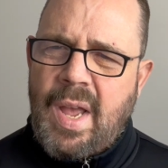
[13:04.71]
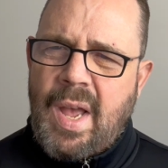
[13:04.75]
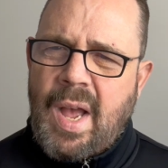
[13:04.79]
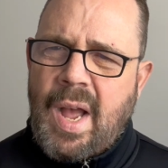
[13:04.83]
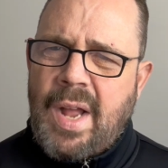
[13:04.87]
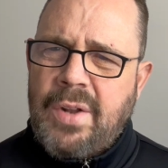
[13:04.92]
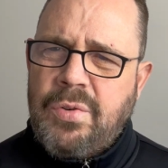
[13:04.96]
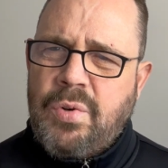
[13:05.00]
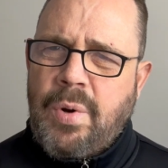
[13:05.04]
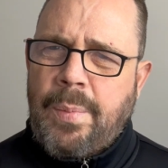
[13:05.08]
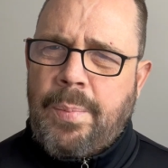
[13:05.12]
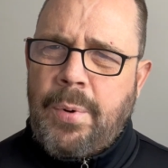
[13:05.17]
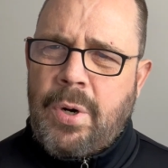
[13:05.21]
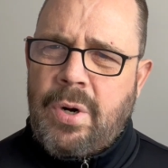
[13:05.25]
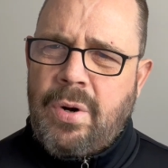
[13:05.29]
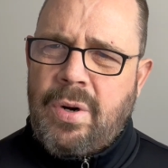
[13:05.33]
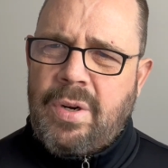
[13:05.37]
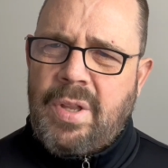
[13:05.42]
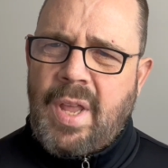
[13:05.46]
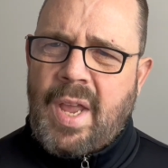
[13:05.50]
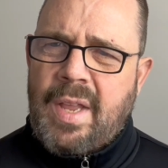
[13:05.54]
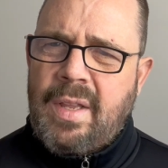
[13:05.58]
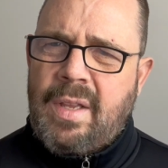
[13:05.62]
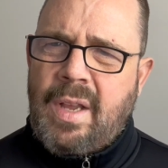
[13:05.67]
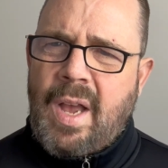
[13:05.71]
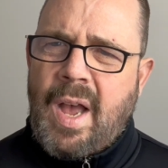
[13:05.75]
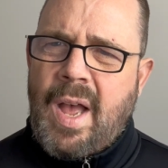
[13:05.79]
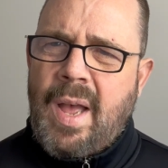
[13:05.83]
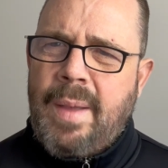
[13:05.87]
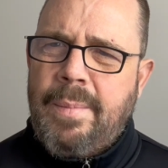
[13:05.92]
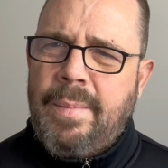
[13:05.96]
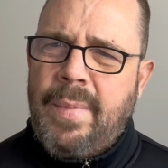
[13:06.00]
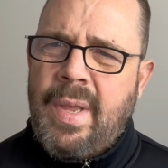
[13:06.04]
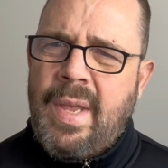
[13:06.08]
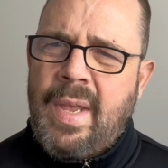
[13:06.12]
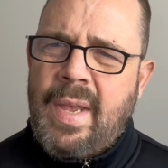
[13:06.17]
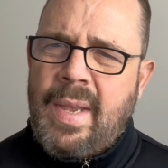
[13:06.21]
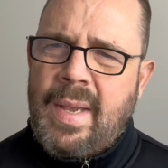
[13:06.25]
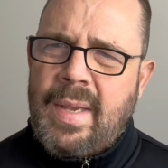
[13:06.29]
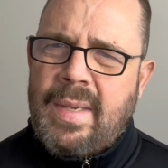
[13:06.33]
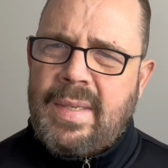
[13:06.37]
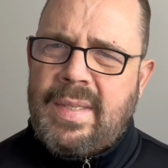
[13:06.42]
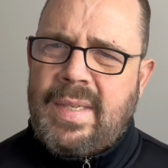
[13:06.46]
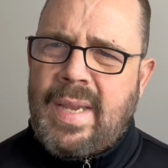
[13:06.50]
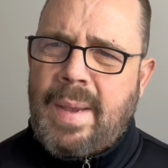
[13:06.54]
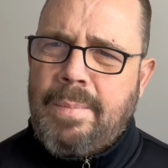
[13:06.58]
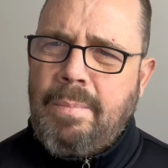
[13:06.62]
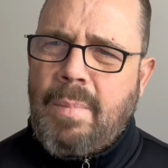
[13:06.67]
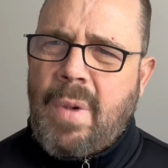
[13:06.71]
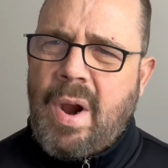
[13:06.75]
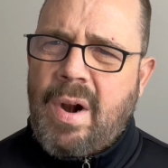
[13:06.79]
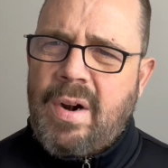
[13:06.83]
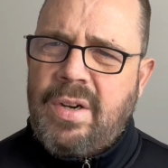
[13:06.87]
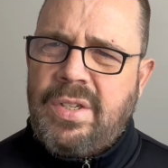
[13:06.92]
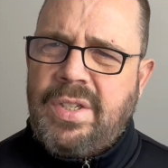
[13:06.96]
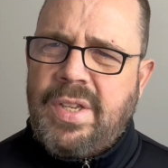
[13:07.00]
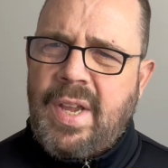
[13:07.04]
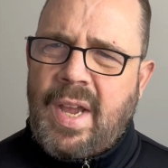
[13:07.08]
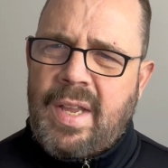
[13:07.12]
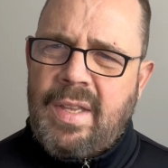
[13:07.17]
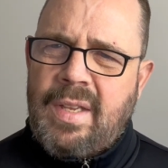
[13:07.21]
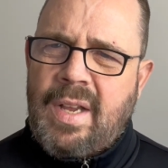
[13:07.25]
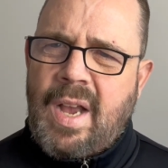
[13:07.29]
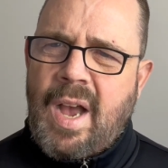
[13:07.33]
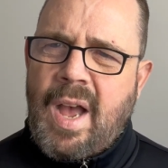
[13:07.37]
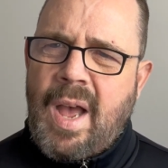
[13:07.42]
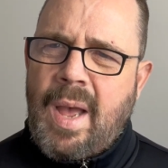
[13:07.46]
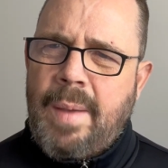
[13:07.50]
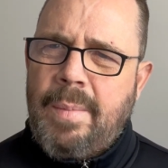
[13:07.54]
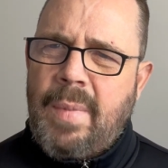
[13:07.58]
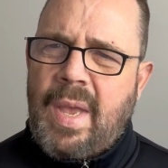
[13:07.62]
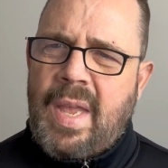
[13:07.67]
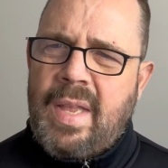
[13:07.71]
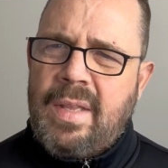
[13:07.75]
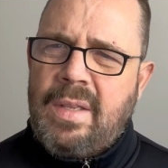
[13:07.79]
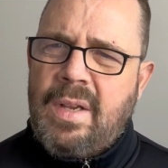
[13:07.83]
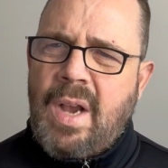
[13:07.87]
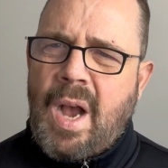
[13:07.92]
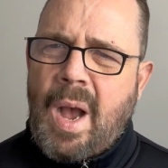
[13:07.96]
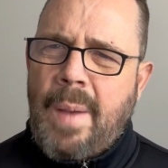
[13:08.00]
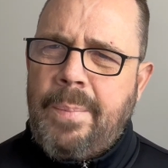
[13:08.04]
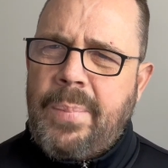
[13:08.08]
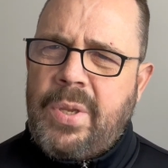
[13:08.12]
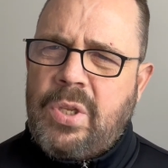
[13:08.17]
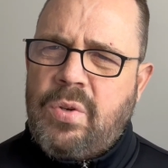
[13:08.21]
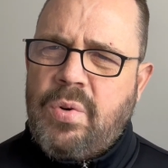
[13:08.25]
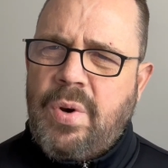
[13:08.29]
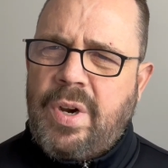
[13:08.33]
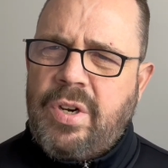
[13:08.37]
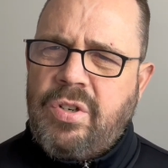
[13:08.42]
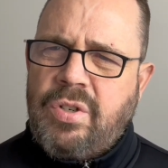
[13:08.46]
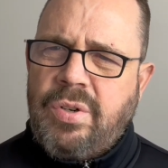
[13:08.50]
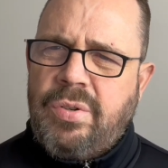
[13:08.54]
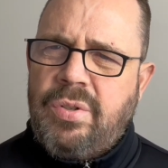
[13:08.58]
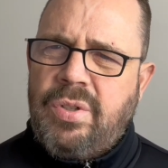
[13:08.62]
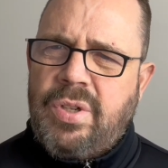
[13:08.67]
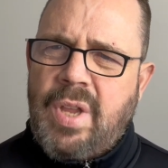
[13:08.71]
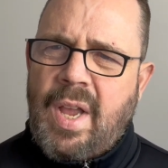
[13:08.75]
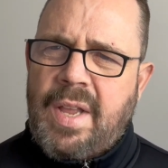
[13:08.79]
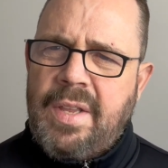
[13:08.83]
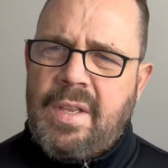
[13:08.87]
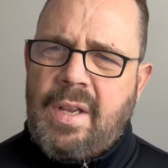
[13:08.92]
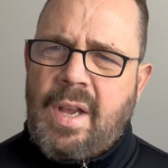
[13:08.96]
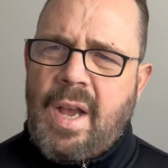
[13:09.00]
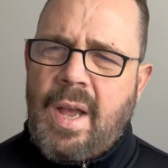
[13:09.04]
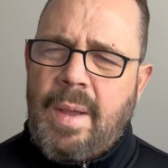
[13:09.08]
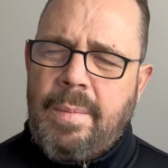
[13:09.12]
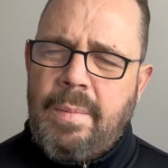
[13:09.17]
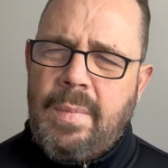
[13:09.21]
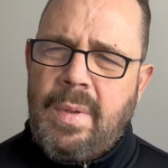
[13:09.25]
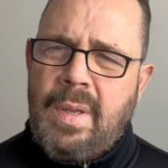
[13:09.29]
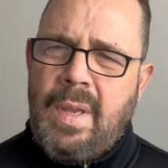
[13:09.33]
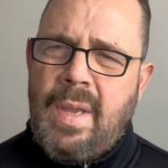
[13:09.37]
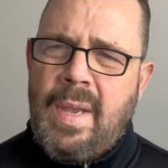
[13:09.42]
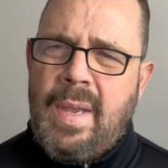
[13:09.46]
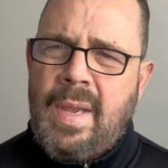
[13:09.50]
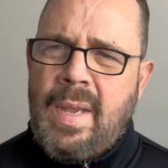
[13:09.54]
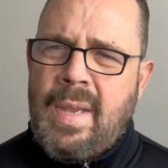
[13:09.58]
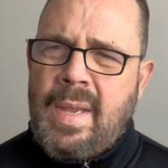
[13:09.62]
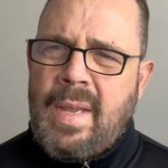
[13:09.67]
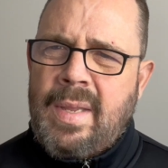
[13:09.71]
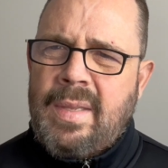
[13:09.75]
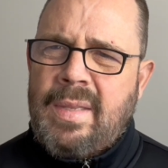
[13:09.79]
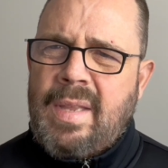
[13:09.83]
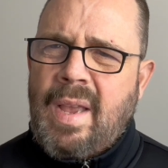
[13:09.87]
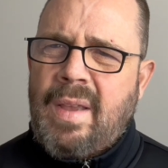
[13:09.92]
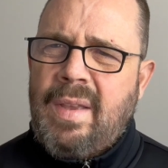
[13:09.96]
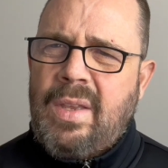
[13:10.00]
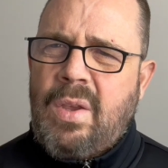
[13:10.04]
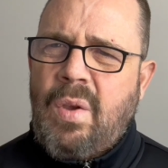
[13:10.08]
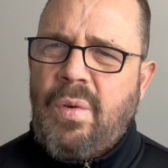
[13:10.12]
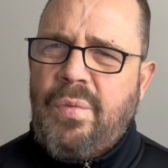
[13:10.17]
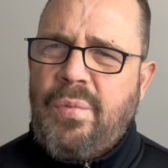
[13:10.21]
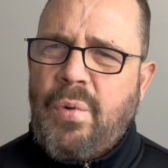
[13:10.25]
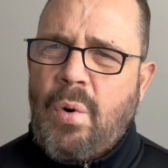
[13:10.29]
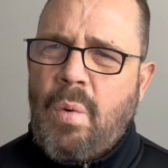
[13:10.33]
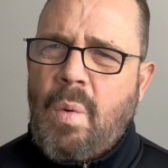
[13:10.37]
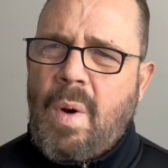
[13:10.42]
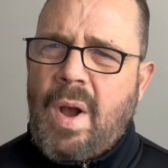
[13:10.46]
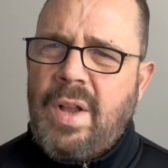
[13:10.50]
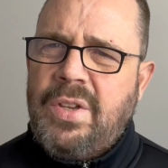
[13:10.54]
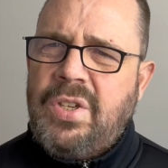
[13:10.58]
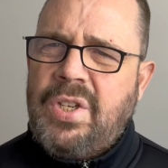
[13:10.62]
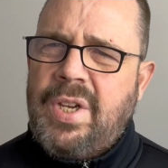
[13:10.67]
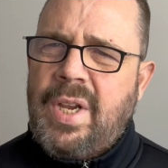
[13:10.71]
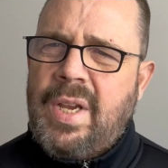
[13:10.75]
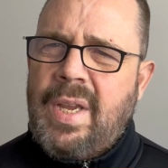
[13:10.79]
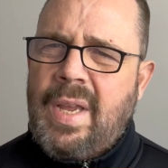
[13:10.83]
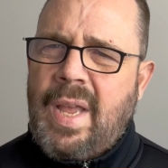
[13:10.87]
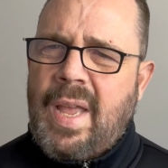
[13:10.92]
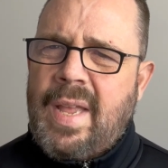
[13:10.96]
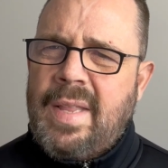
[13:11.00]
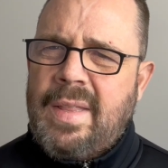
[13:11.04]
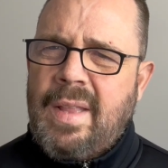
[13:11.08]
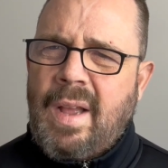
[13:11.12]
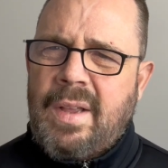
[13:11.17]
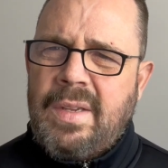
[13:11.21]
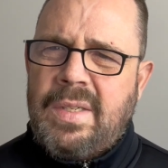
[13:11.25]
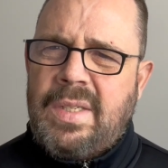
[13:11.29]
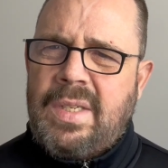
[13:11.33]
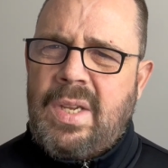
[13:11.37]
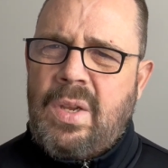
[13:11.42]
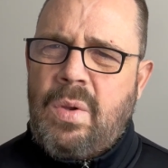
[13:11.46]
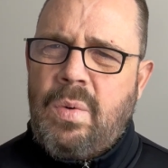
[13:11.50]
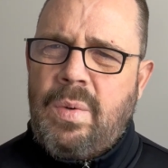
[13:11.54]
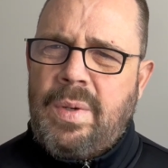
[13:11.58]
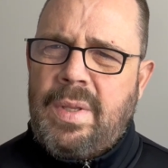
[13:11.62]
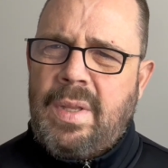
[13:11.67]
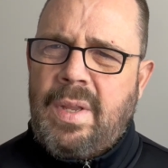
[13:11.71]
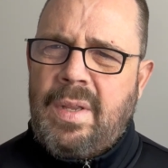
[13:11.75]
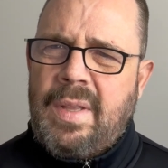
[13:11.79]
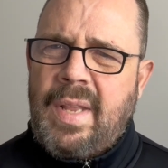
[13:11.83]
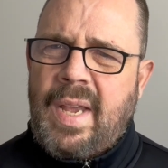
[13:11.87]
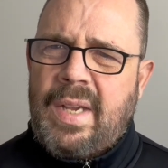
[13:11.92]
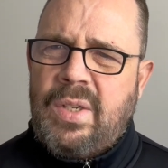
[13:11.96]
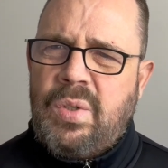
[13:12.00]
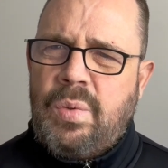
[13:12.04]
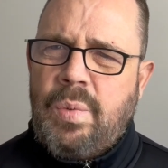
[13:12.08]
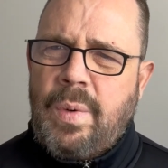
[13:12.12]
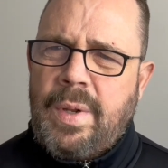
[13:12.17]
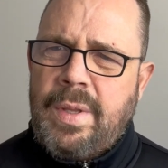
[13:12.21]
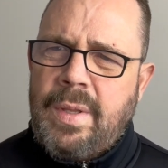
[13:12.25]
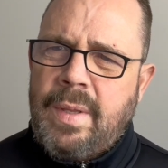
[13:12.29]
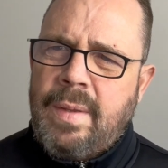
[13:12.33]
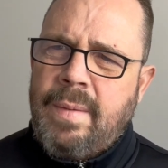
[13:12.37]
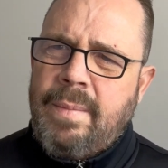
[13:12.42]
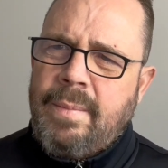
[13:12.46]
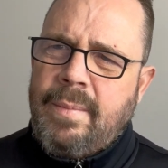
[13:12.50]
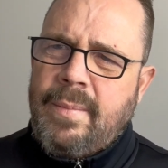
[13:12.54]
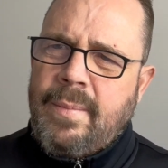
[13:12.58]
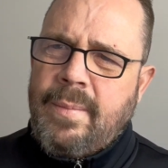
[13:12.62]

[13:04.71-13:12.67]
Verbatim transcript: entrepreneur dot com, seb mars dot com, and copy treasures dot com. Thank you for watching, and I'll see you in the next one.